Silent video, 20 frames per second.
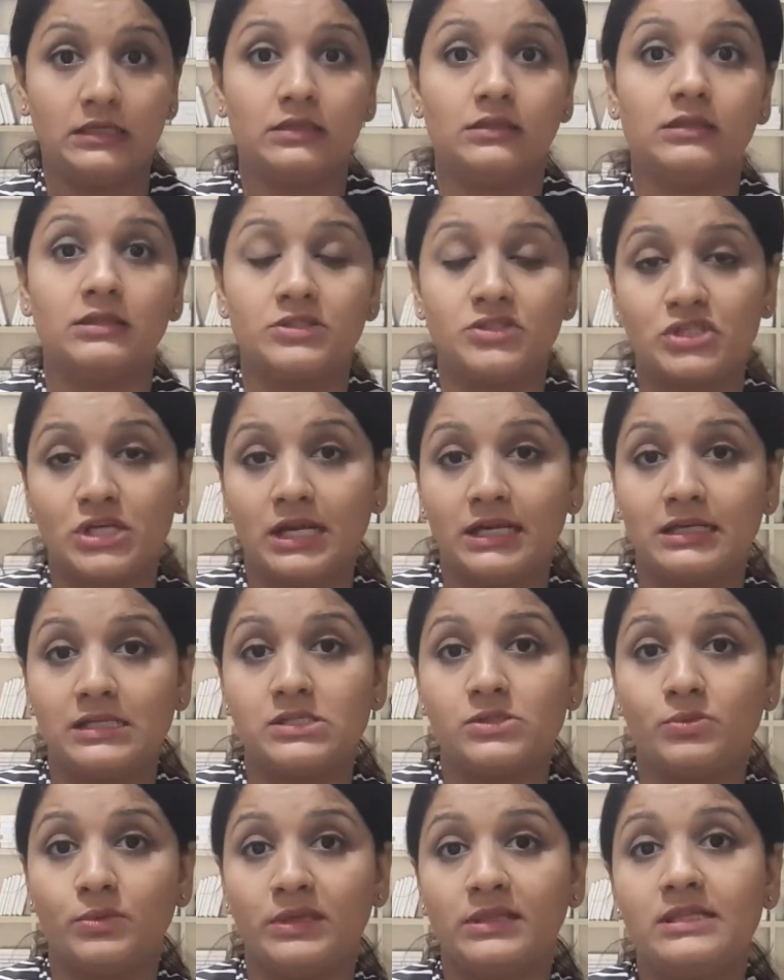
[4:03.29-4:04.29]
The child
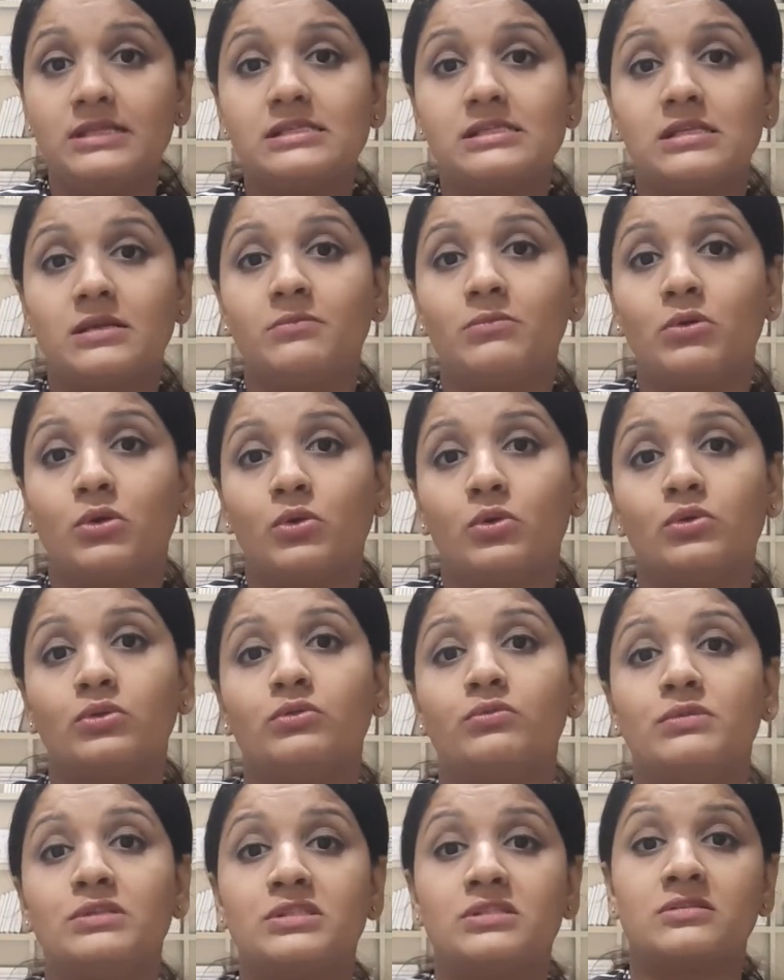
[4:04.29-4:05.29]
is wearing some clothes
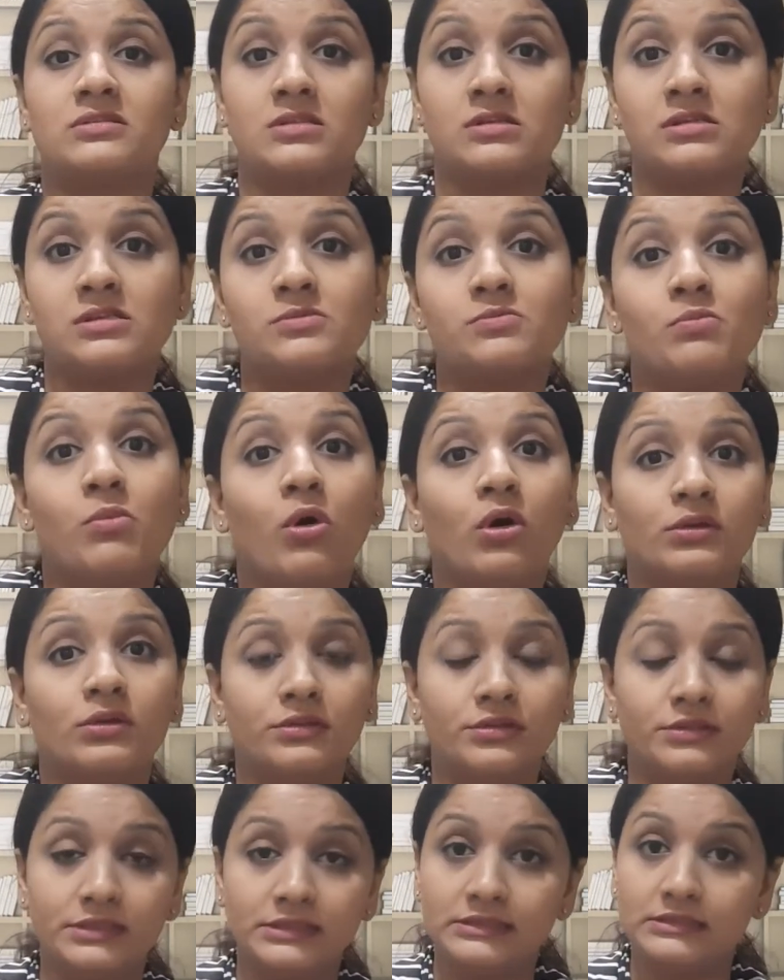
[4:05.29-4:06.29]
which is
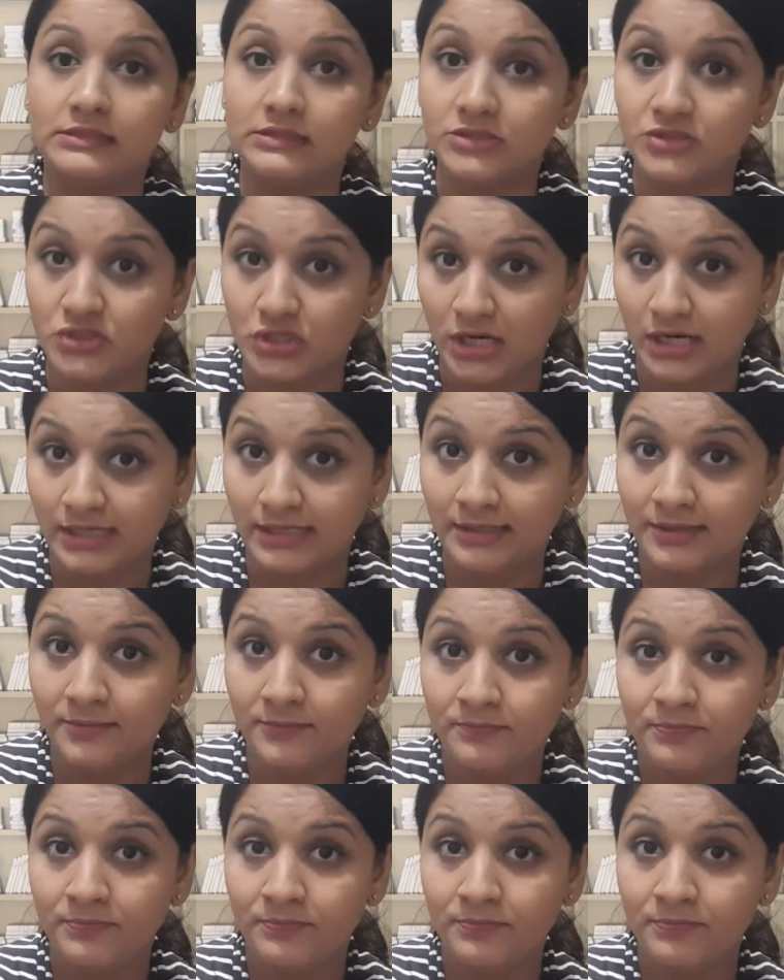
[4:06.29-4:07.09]
bothering the child.